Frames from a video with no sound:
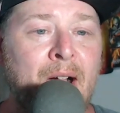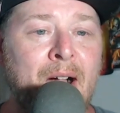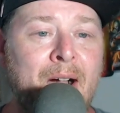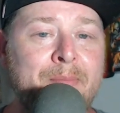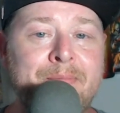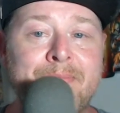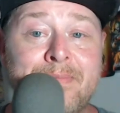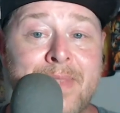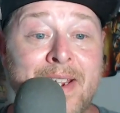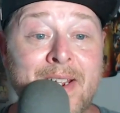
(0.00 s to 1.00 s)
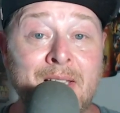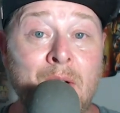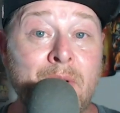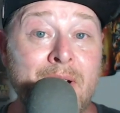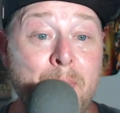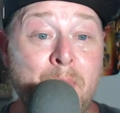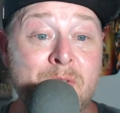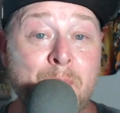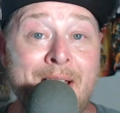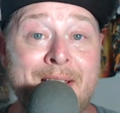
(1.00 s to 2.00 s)
They get loaded up
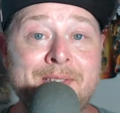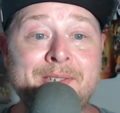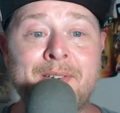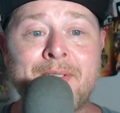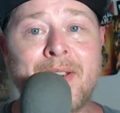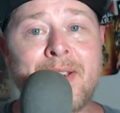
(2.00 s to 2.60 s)
with spice.